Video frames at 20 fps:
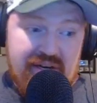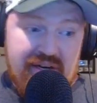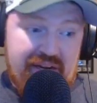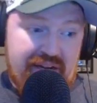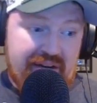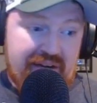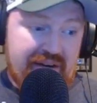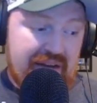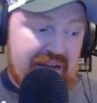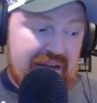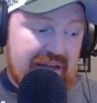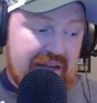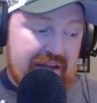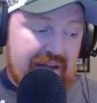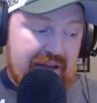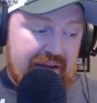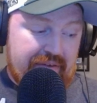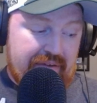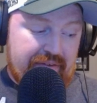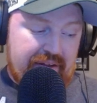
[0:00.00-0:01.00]
And
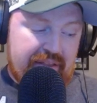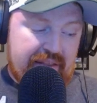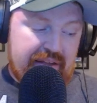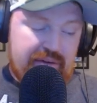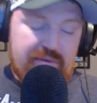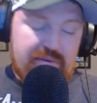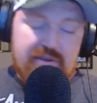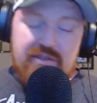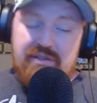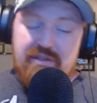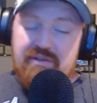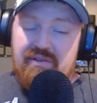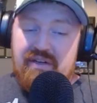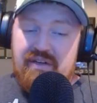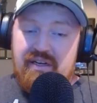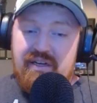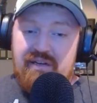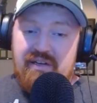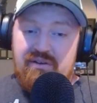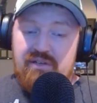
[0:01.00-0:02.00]
if Anthony Richardson
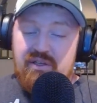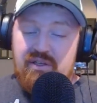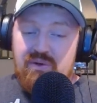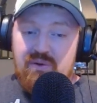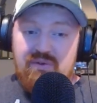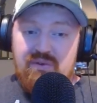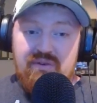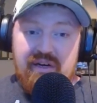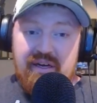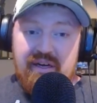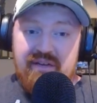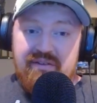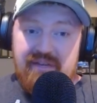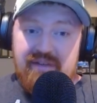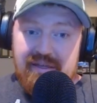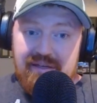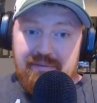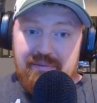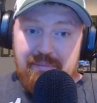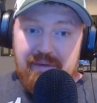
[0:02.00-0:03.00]
can utilize
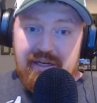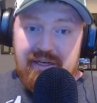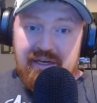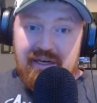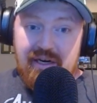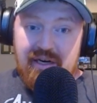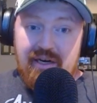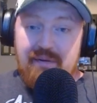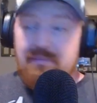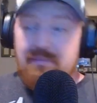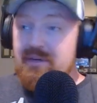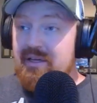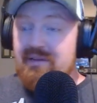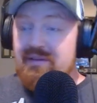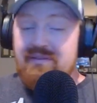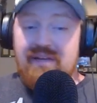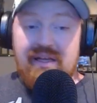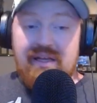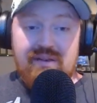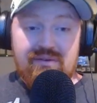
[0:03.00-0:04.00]
his big arm,
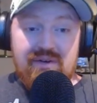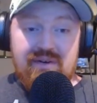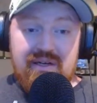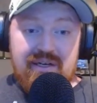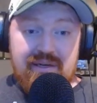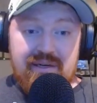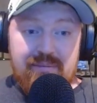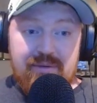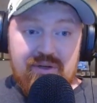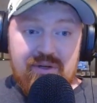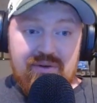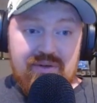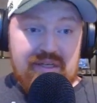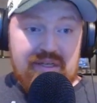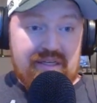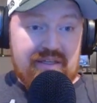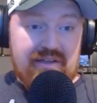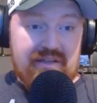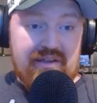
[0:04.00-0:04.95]
his athletic ability,